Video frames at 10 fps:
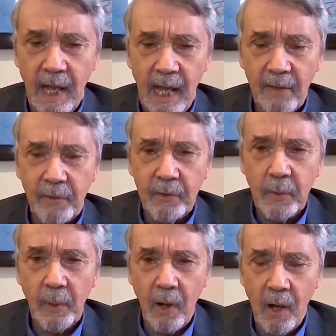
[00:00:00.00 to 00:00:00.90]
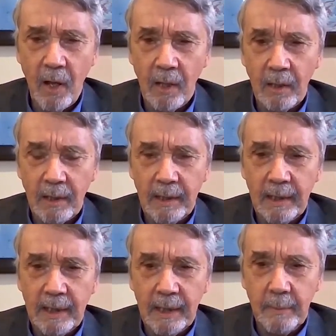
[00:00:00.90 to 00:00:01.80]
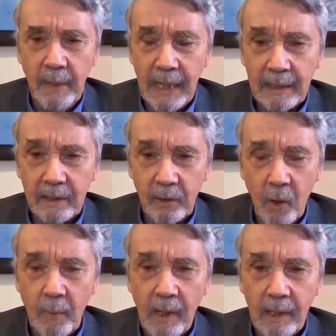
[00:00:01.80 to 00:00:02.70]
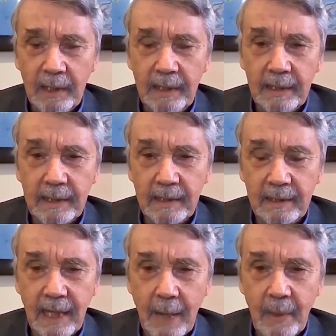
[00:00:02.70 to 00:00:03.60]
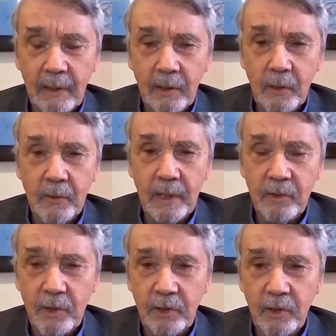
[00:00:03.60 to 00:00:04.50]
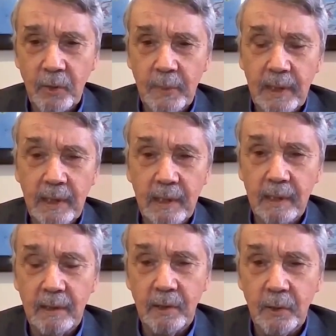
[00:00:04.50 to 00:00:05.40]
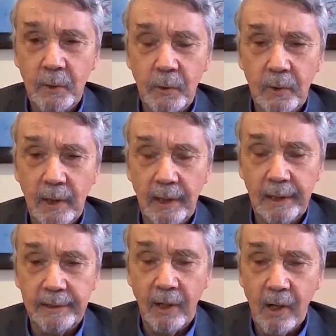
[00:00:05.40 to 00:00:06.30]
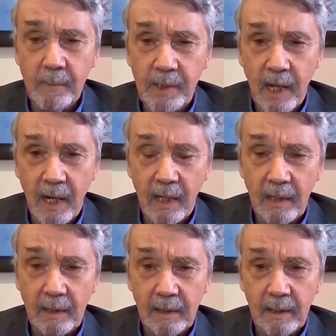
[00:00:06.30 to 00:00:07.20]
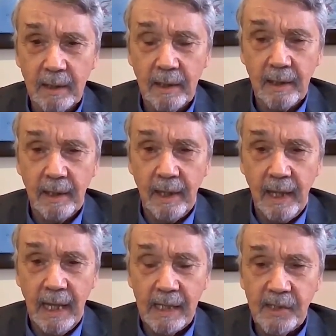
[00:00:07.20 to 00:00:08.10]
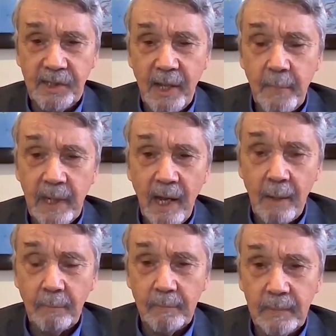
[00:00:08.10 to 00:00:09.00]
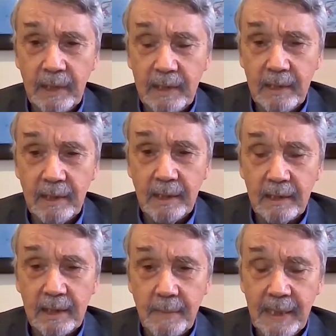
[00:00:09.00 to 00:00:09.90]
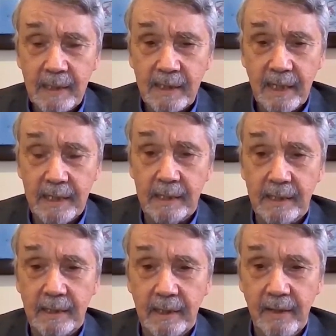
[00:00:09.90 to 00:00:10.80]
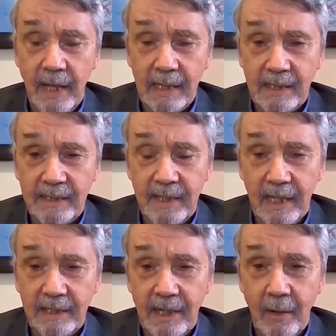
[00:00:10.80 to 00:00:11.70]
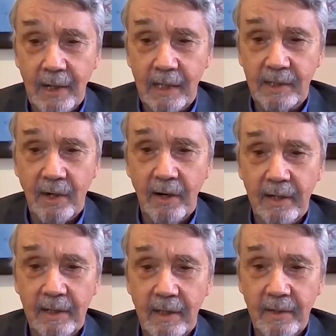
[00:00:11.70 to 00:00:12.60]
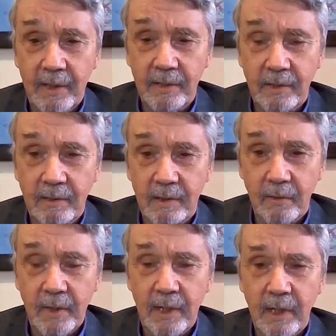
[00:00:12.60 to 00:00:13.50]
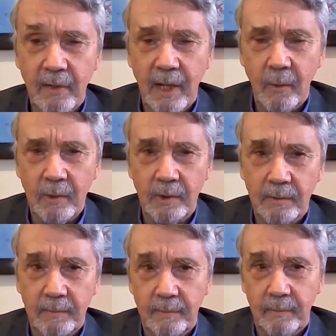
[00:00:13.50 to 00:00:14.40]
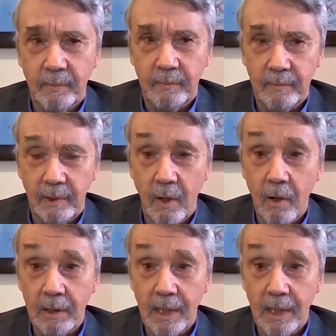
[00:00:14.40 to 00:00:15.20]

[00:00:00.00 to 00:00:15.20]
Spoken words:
out through Nepal, met Dolma in Kathmandu, and then she took me to Dharamsala and set me up in Tibetan studies. And that's how I got started on this career. That was a long